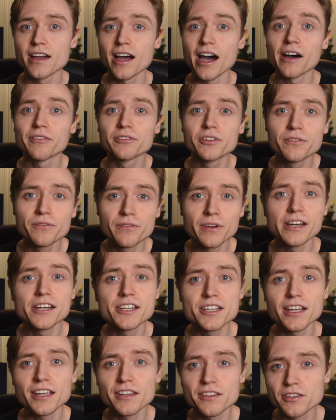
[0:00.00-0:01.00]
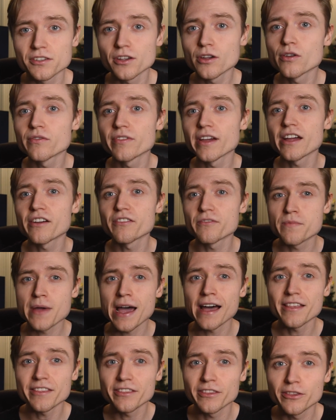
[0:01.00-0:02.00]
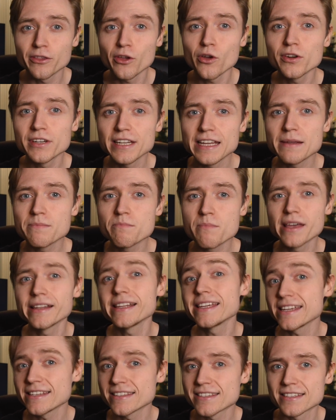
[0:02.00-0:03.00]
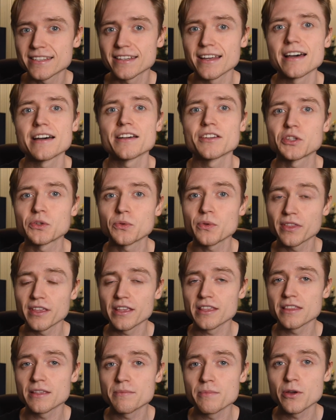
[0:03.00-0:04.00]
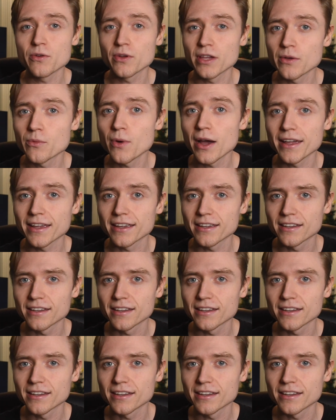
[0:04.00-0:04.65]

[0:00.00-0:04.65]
after finishing a survey of about 30 million stars within the Milky Way.